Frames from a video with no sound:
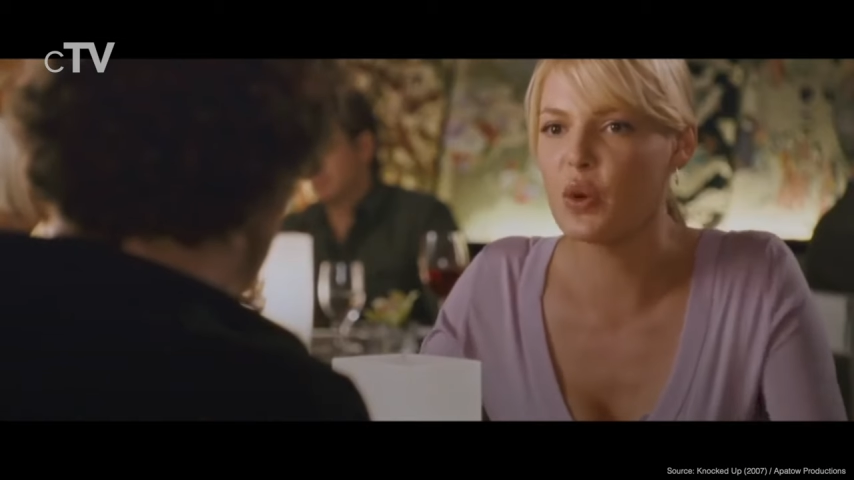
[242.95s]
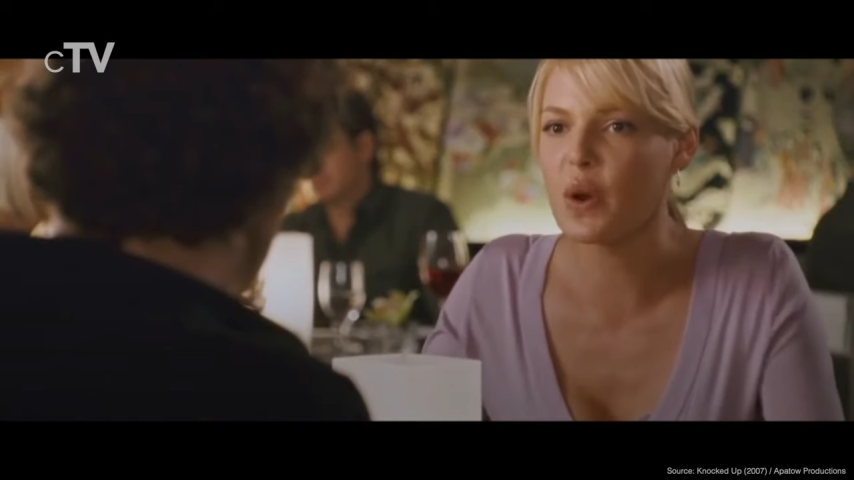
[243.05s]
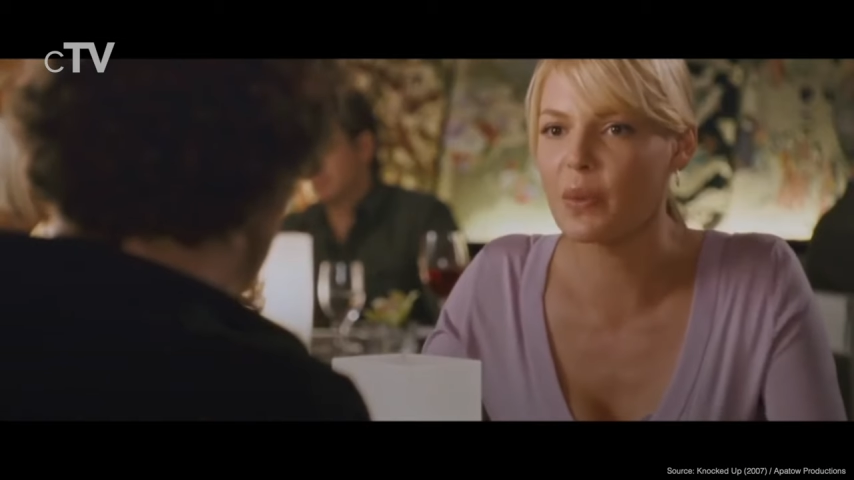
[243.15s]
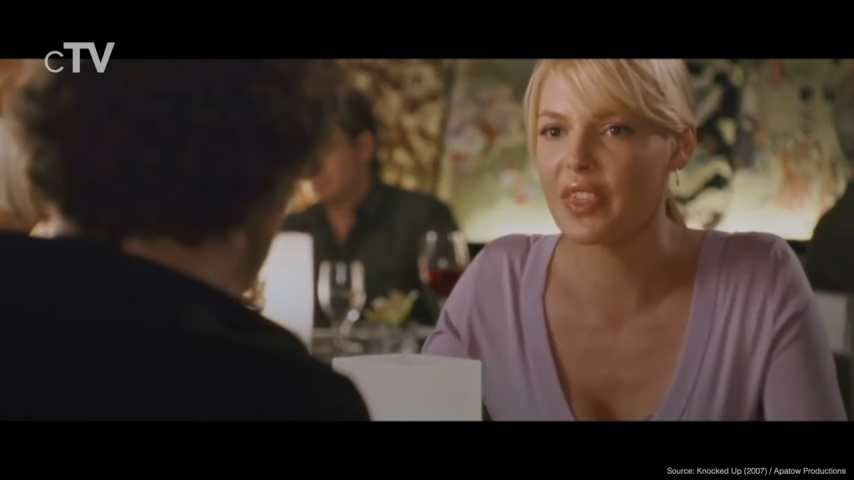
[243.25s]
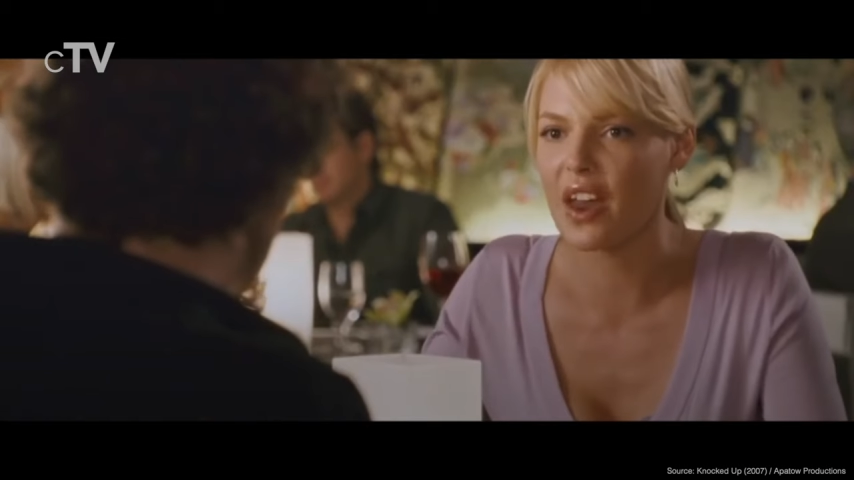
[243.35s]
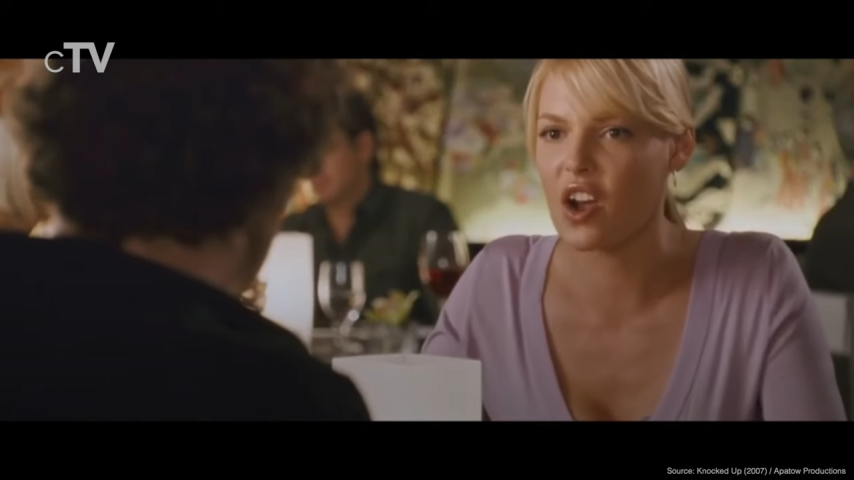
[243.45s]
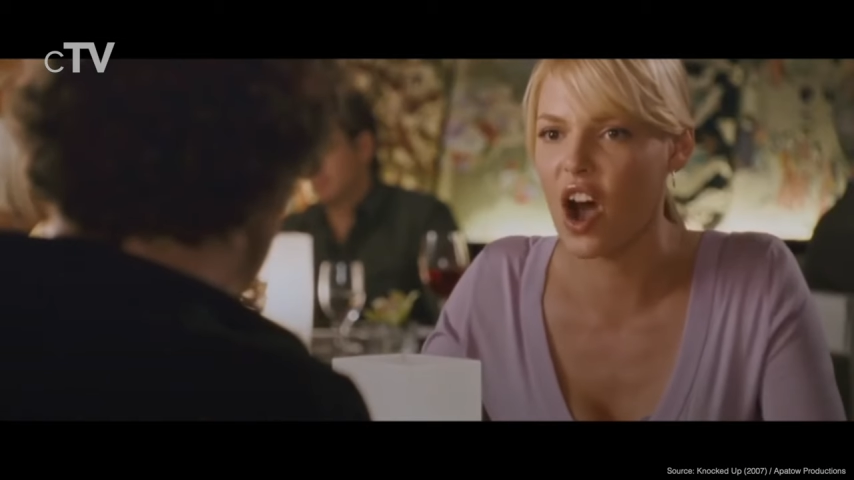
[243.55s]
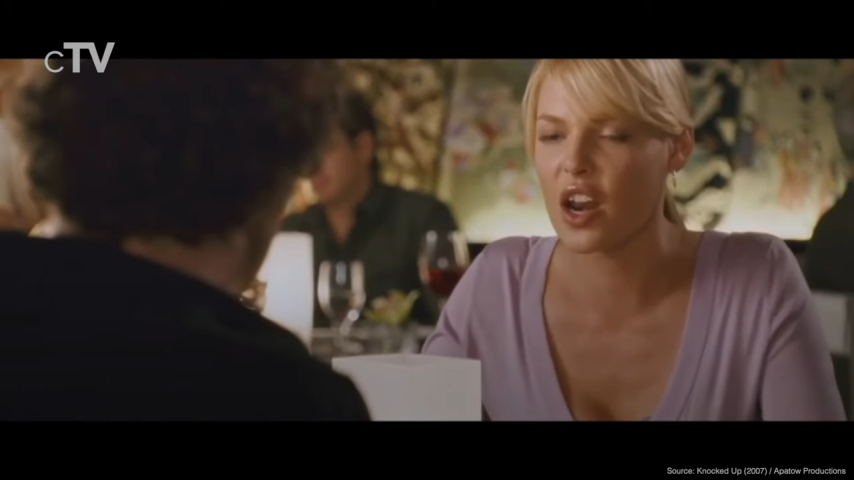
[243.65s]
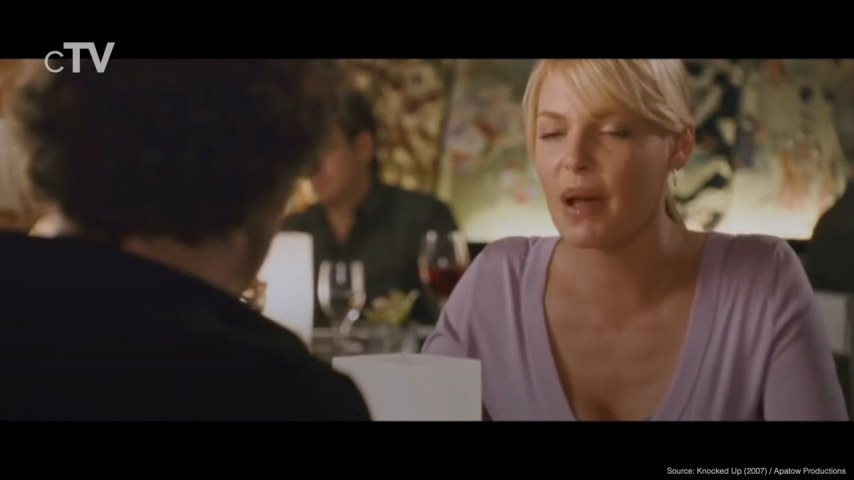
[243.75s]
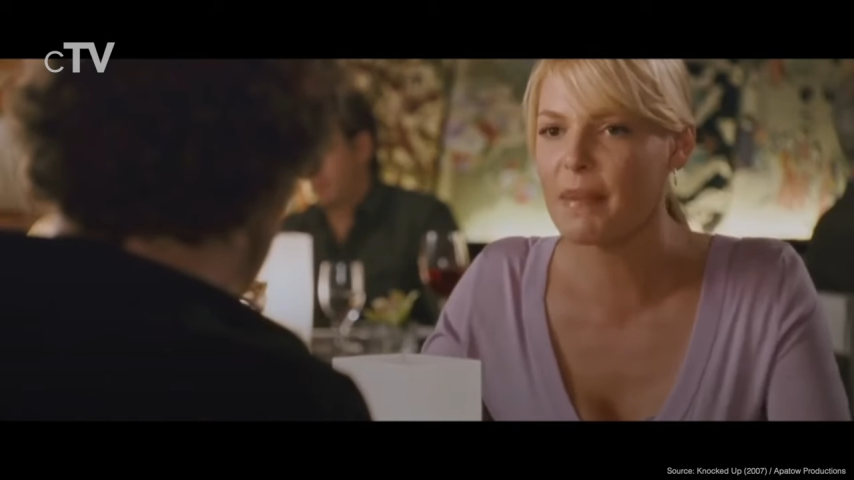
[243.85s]
do it without a
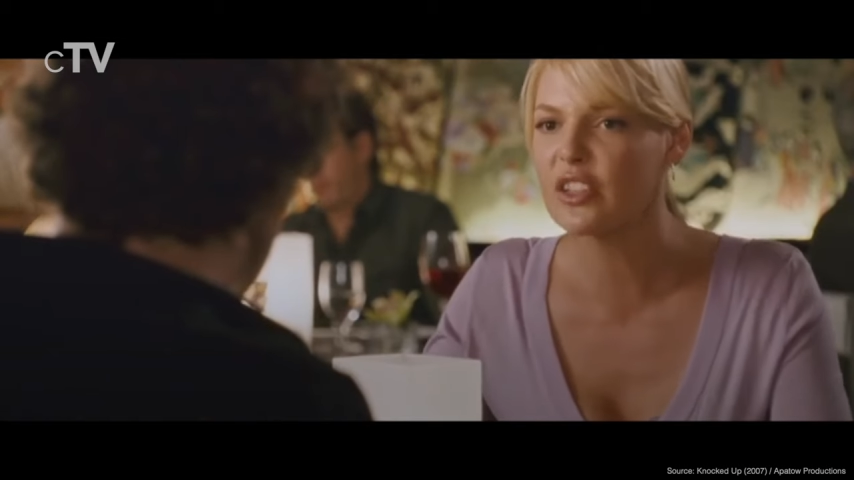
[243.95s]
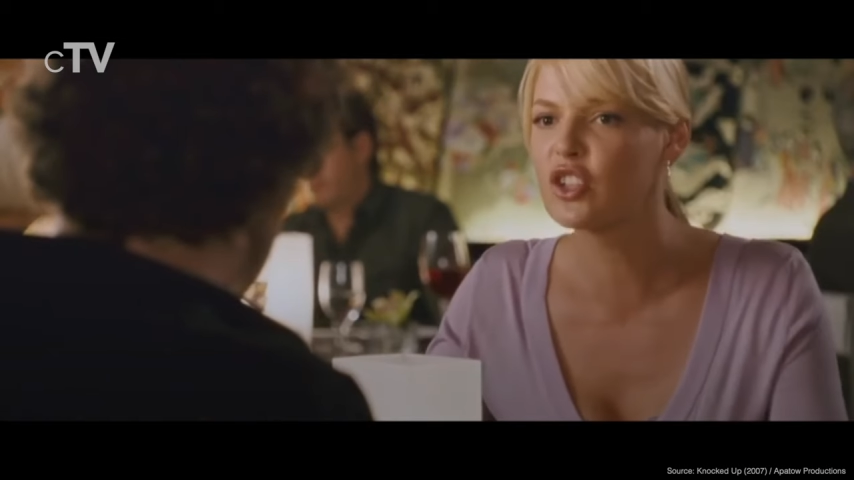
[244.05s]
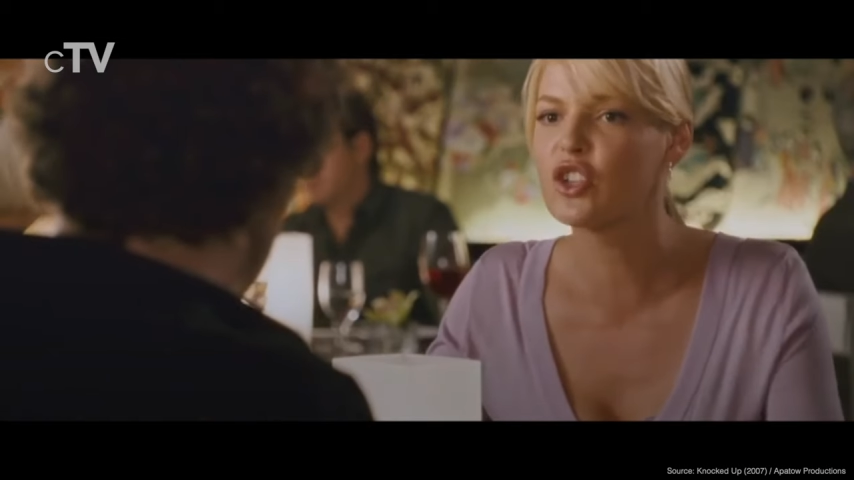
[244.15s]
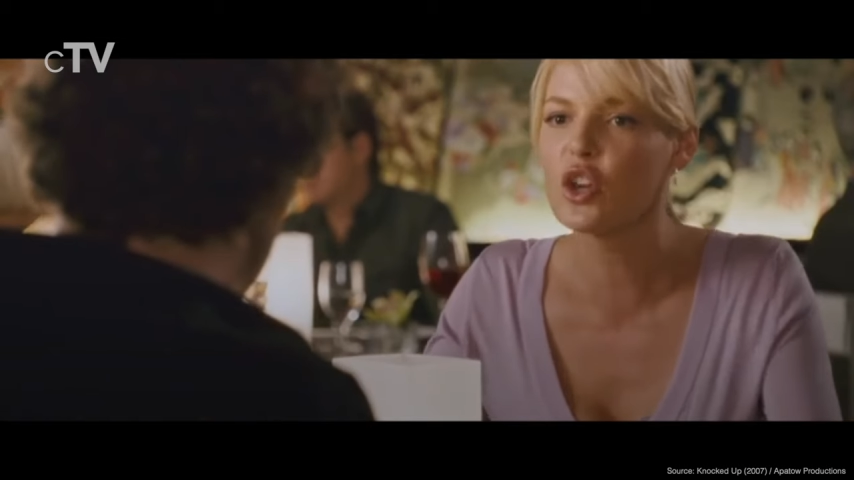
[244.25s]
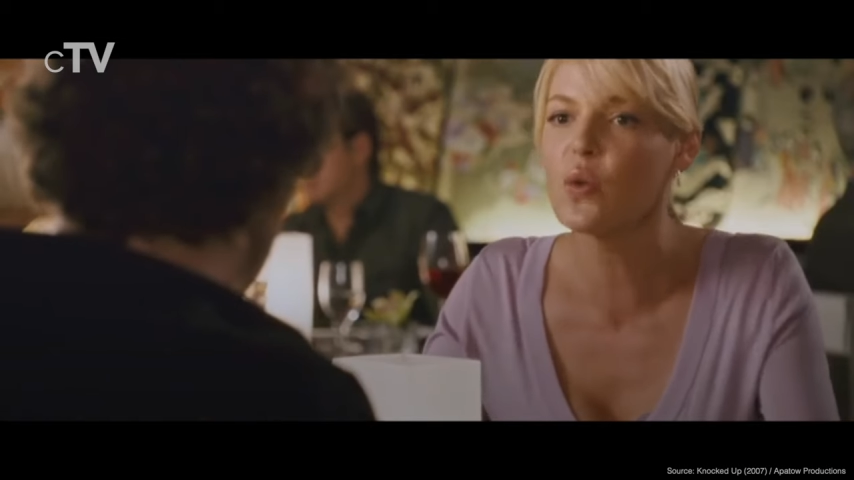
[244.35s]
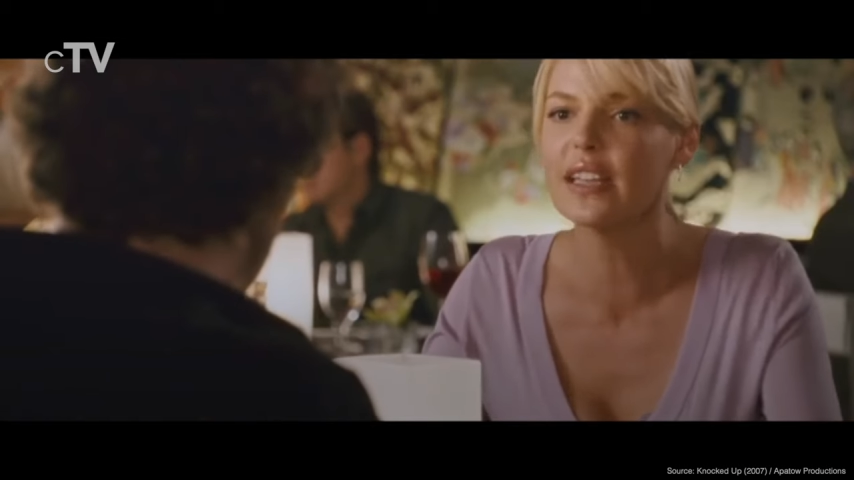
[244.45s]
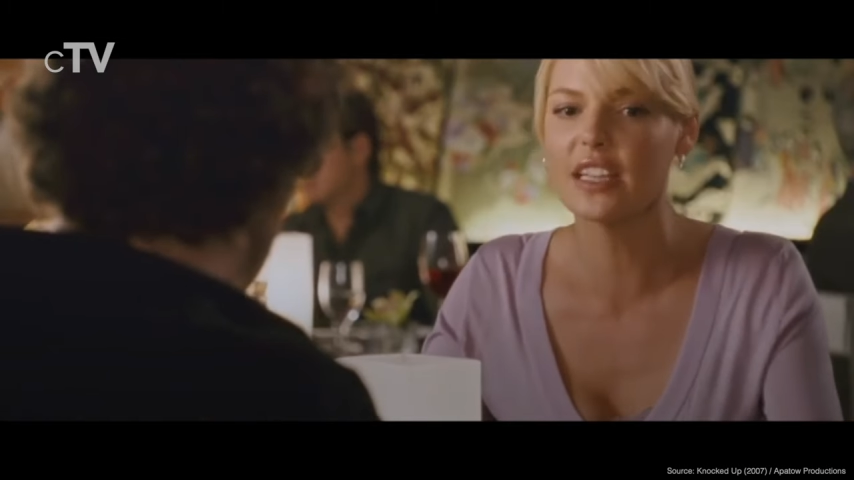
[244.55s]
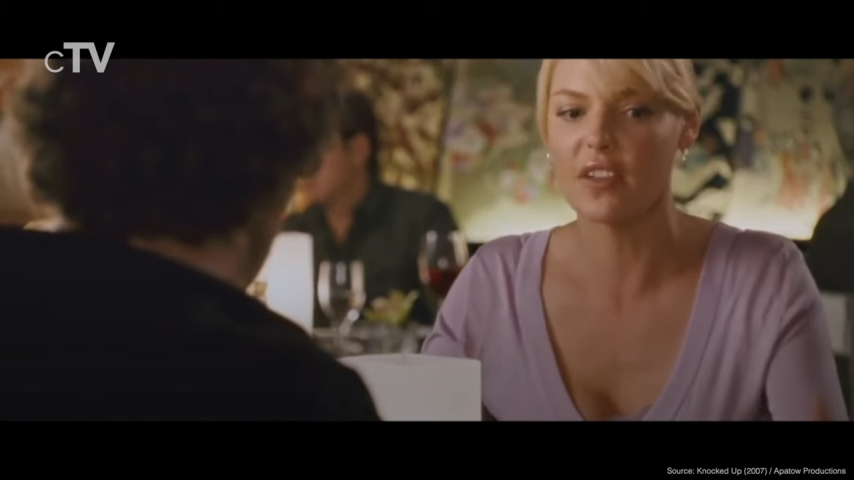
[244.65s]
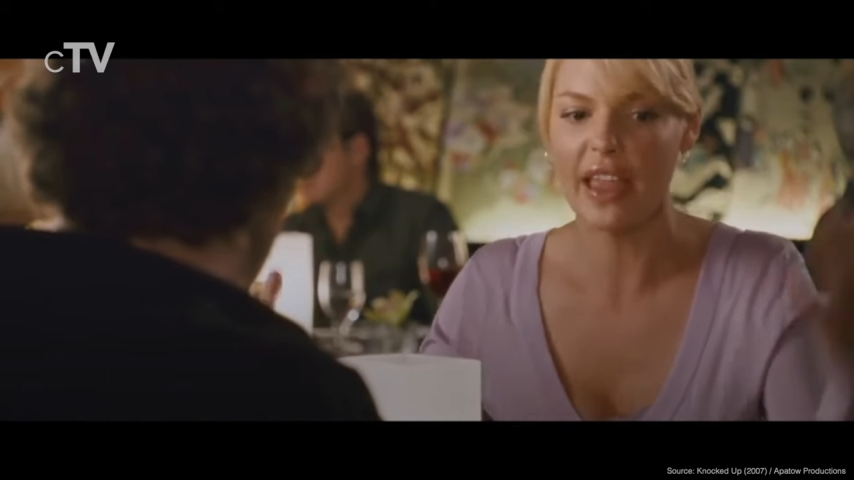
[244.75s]
condom. I meant do it,